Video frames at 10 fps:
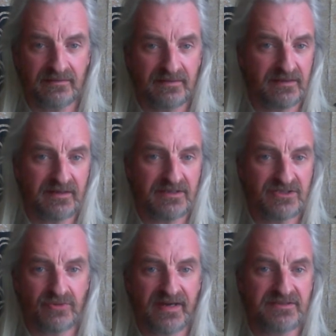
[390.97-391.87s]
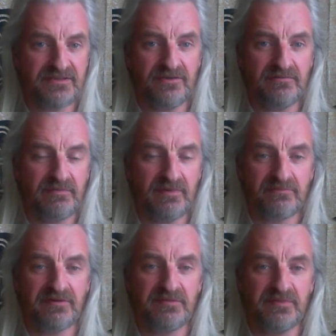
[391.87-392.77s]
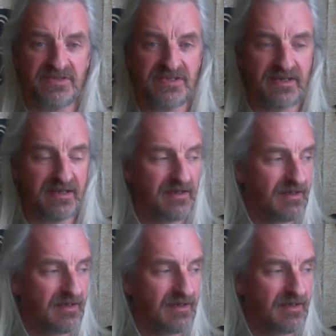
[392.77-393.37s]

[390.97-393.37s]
They don't get taught how to do arithmetic.